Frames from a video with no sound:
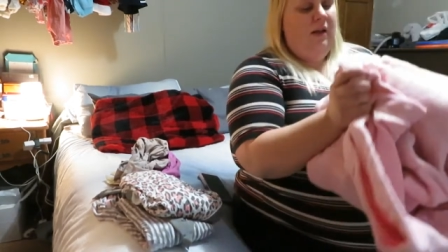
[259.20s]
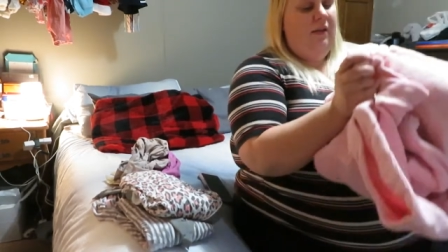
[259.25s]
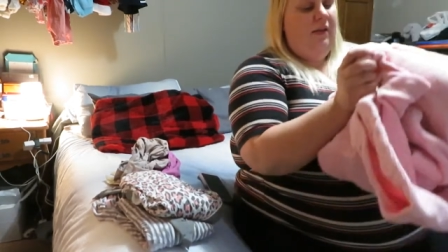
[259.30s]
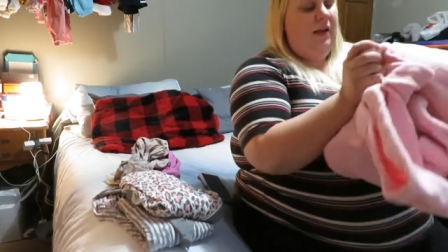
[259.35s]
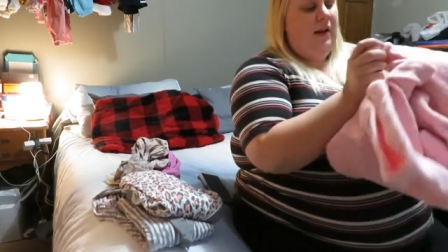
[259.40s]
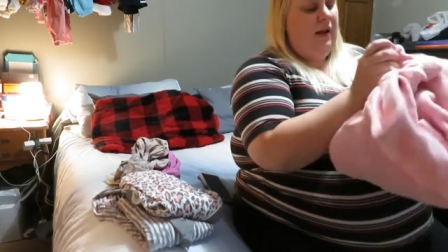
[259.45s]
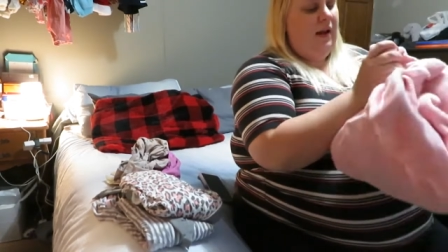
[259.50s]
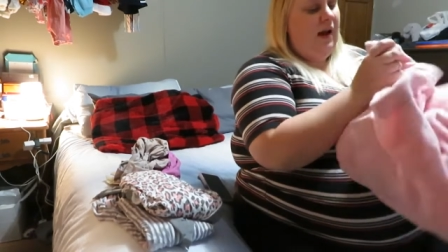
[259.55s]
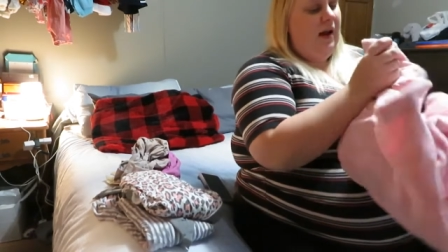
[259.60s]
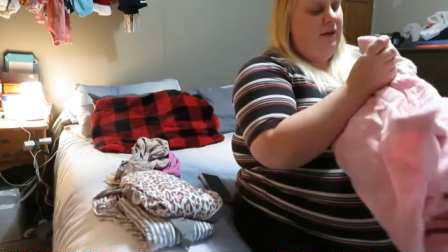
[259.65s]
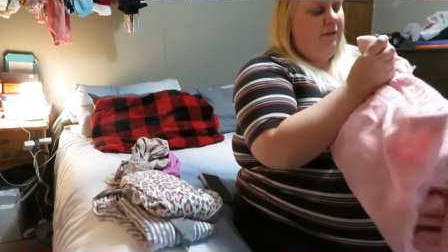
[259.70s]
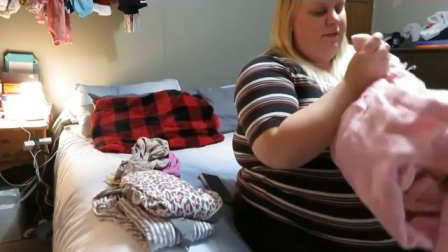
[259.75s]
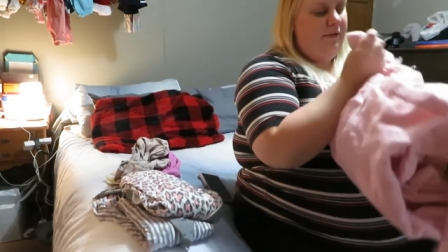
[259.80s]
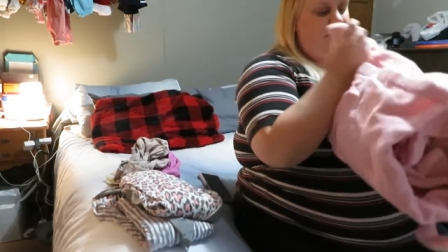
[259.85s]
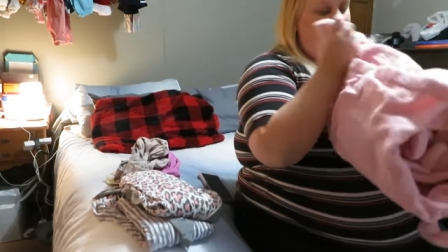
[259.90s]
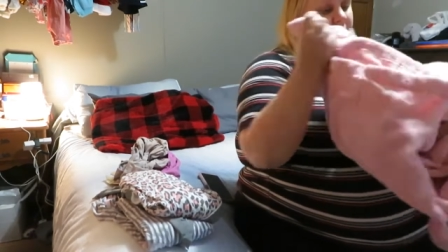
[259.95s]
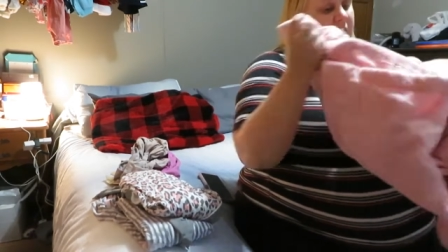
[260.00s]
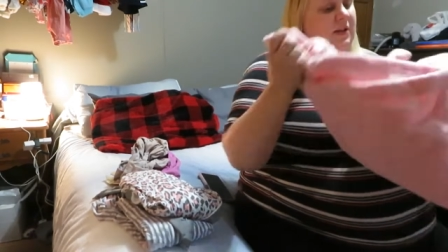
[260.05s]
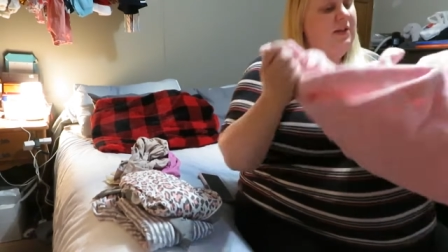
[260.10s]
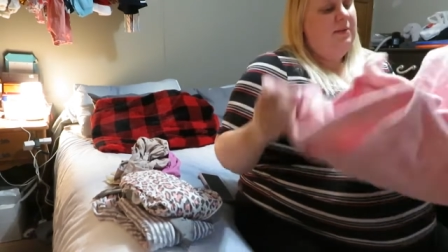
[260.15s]
that I got
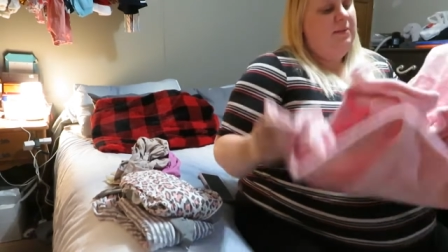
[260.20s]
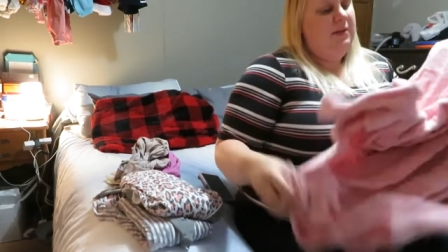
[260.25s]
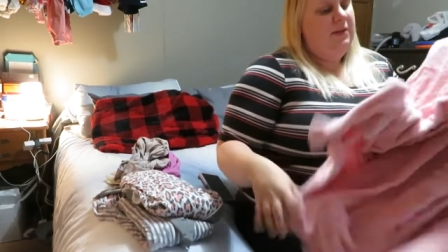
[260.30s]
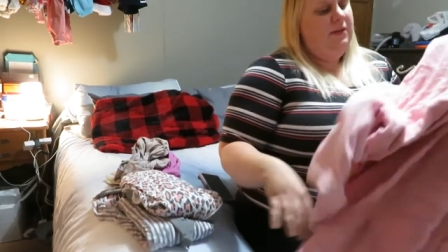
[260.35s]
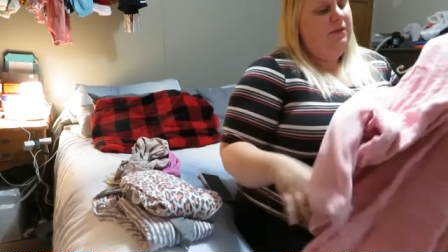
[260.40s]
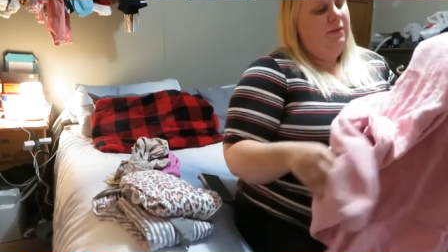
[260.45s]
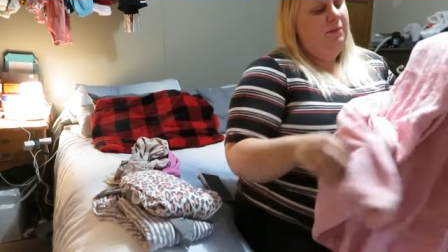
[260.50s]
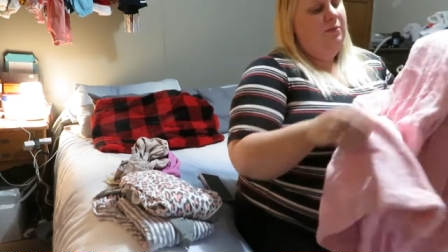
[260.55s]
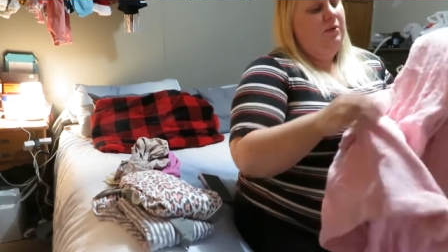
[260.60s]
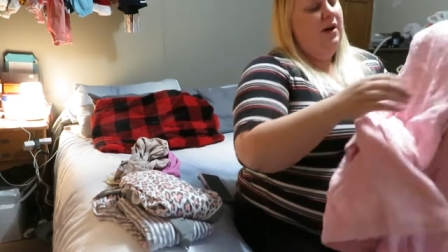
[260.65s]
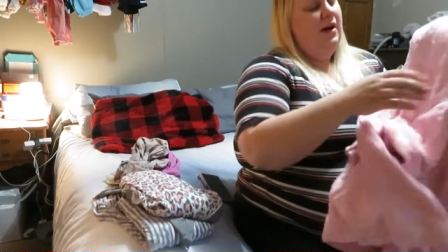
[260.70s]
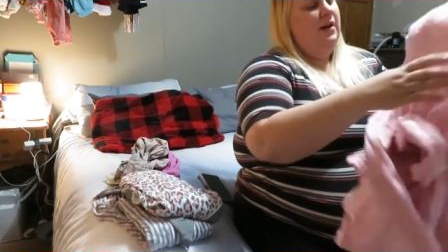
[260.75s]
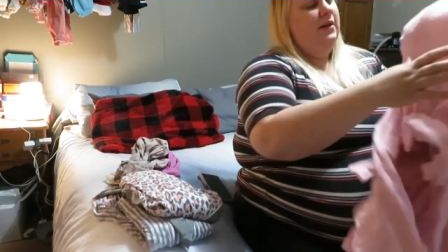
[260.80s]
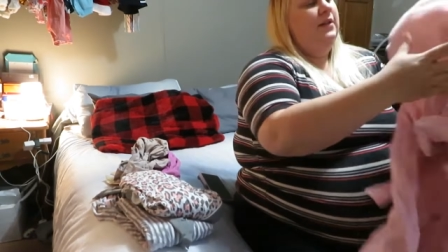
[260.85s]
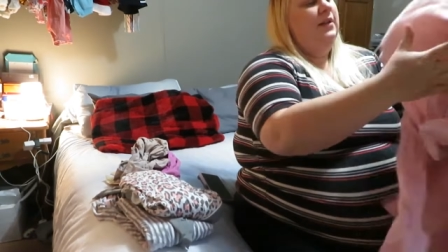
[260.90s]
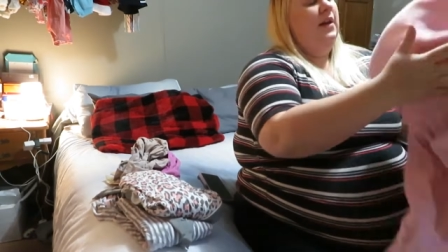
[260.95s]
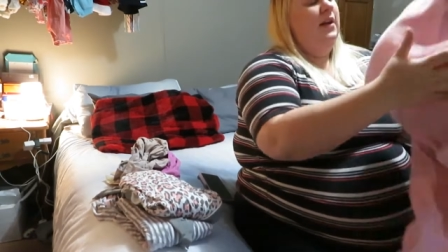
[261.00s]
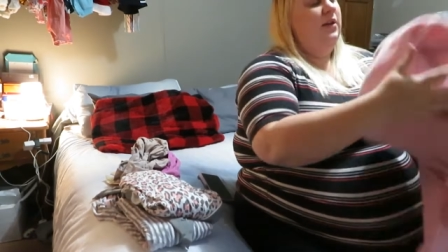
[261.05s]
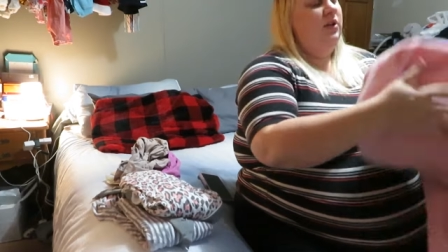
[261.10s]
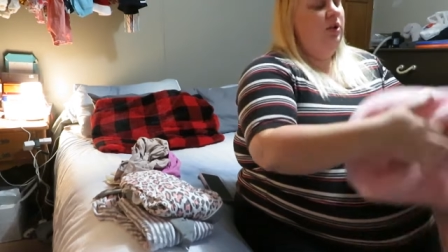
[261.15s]
for Christmas from
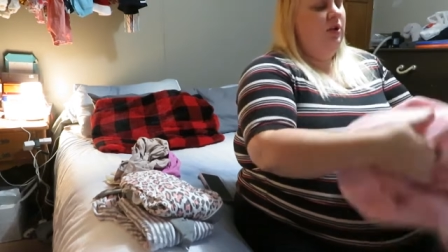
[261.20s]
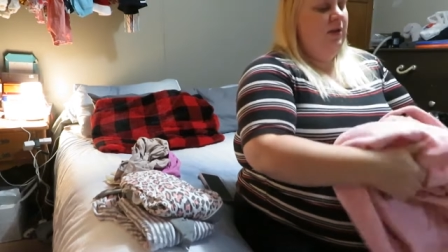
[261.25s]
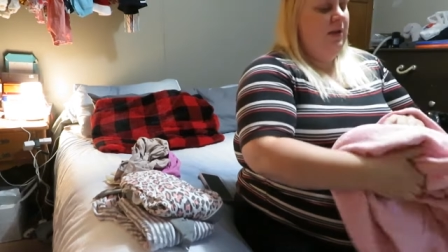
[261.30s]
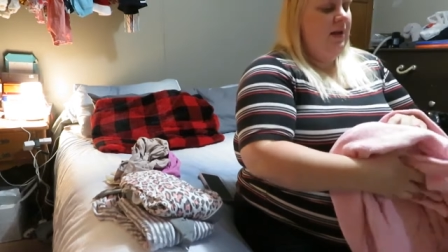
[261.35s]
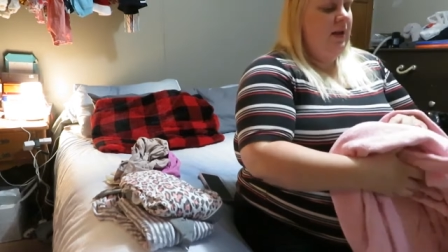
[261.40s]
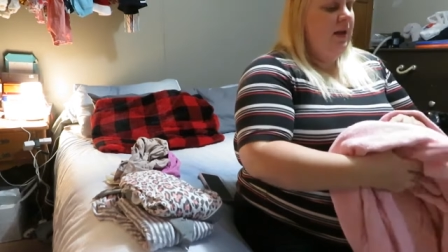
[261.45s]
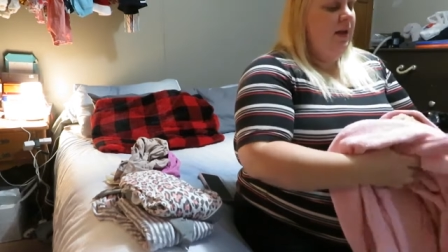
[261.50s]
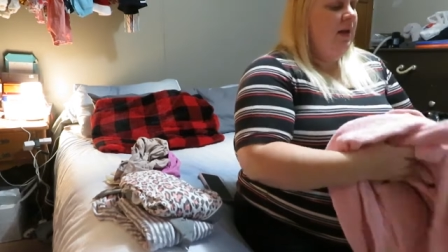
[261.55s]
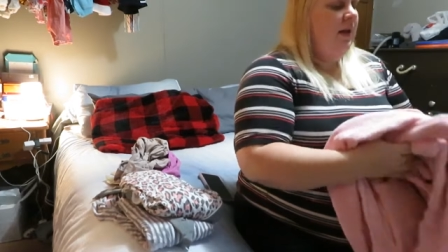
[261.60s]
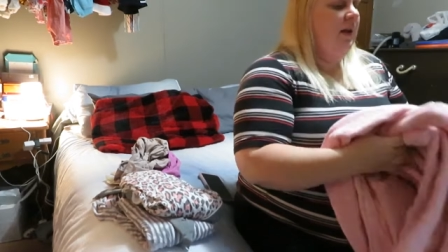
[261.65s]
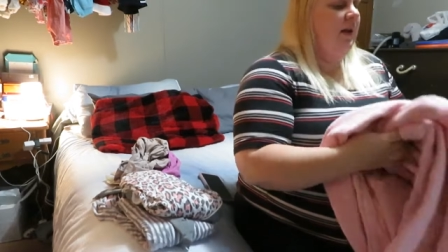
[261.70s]
Rex, actually.